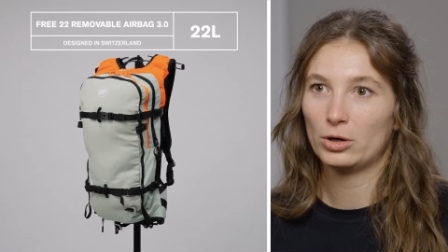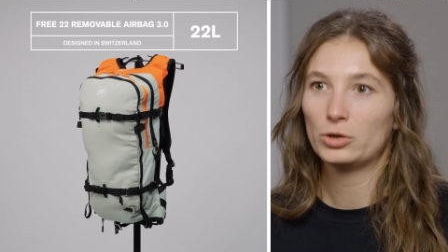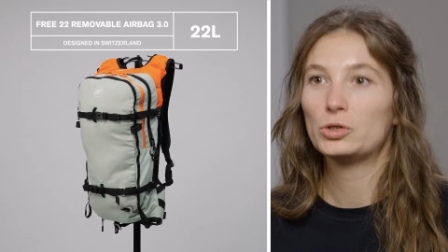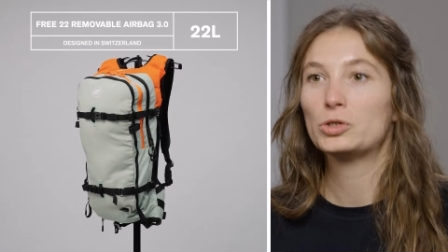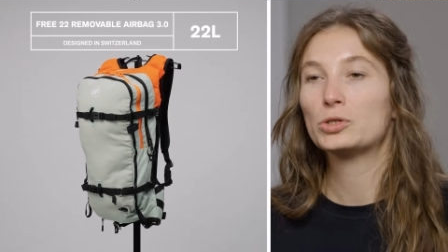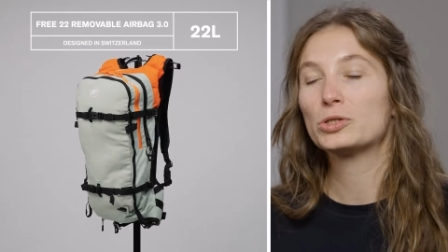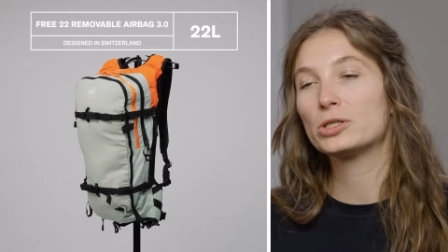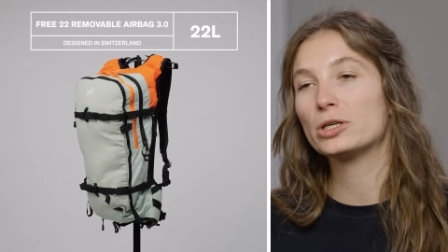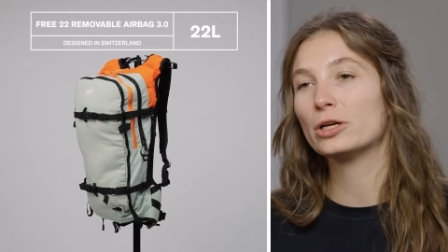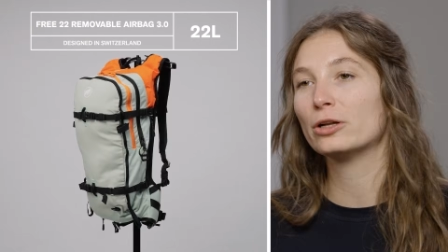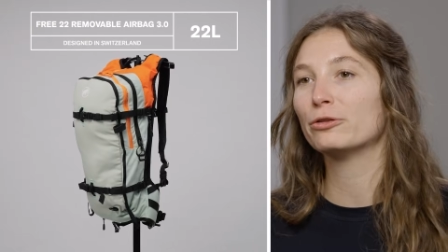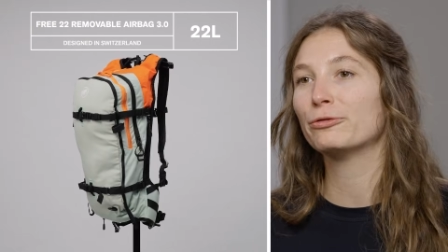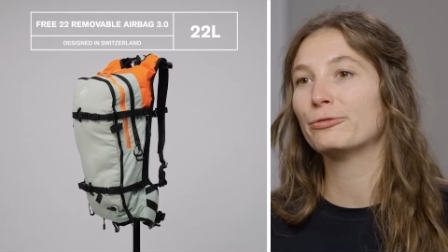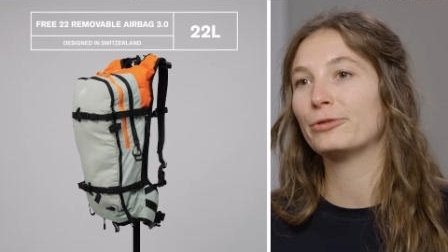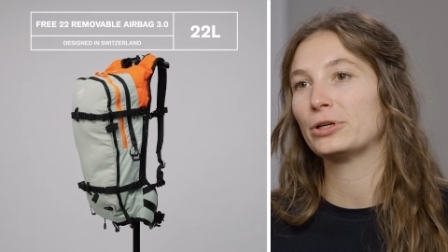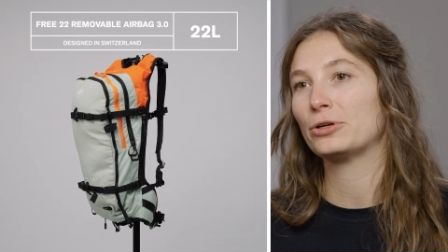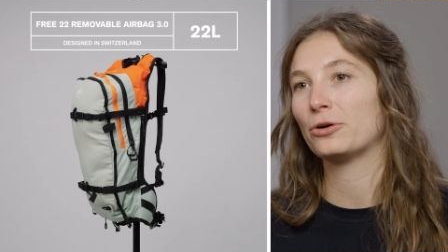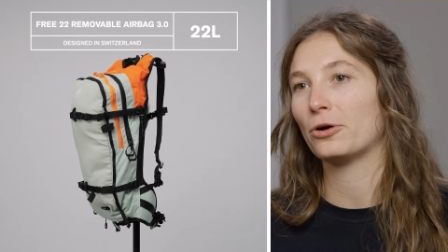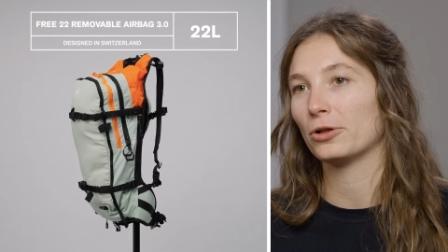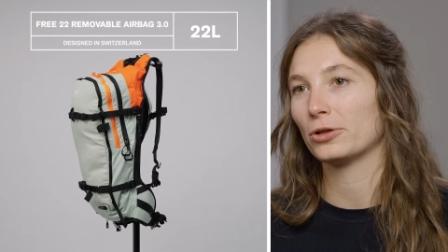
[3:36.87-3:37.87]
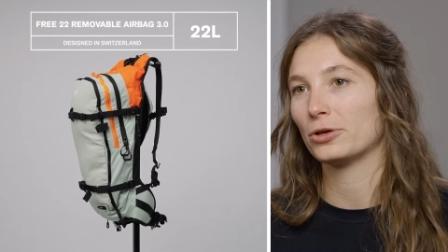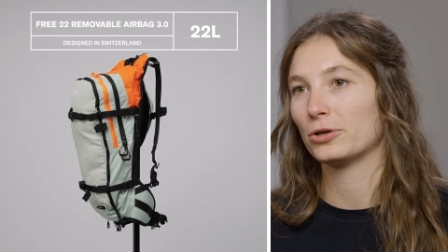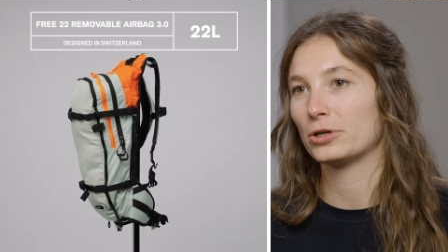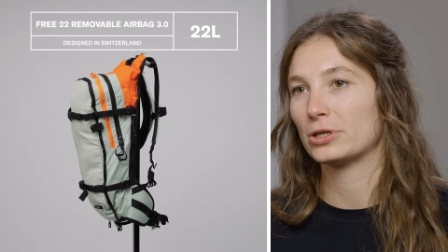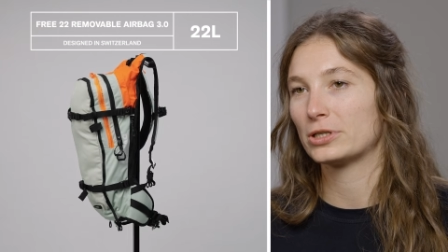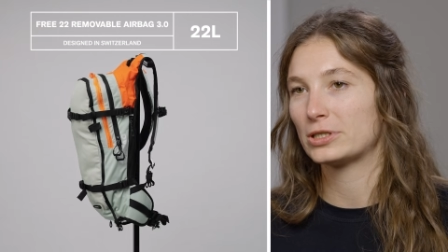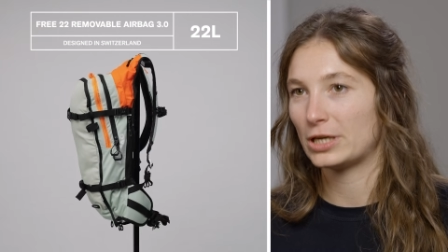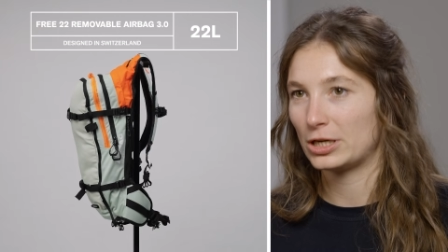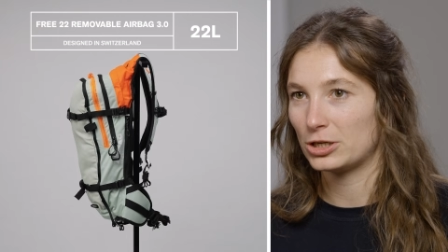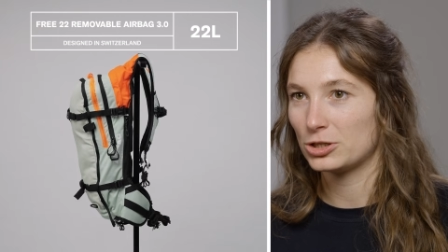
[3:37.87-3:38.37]
You still fit all your
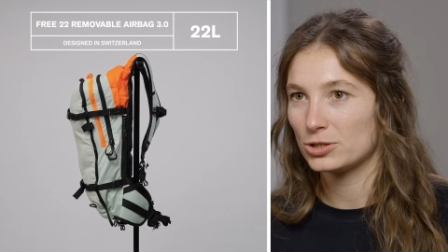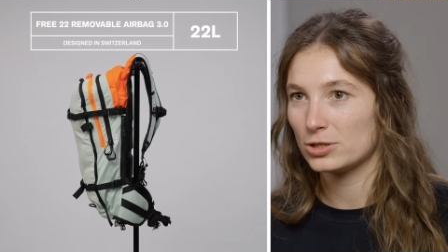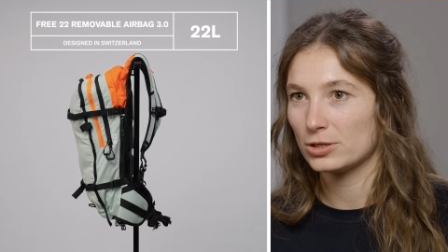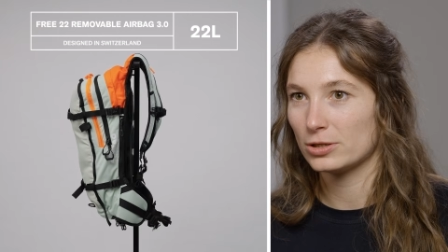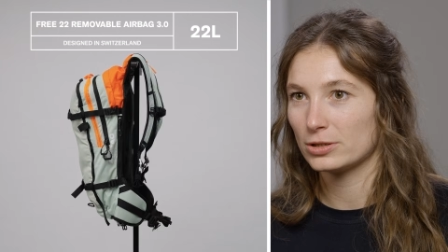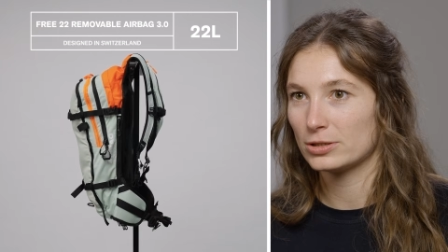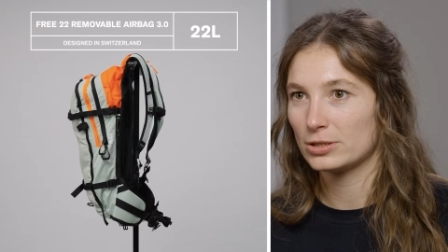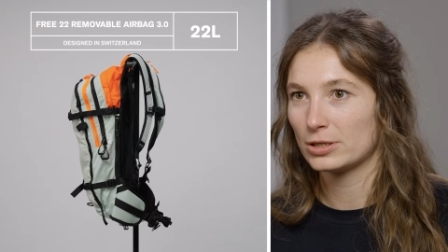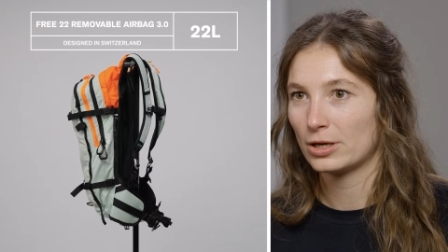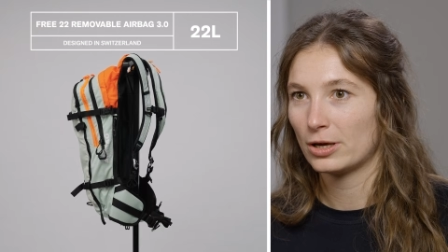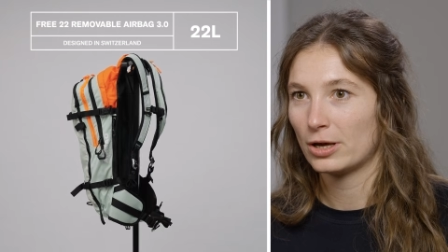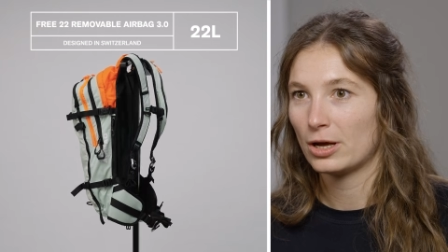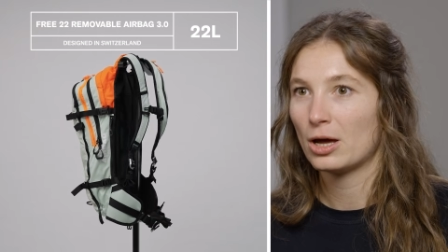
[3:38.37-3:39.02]
essentials,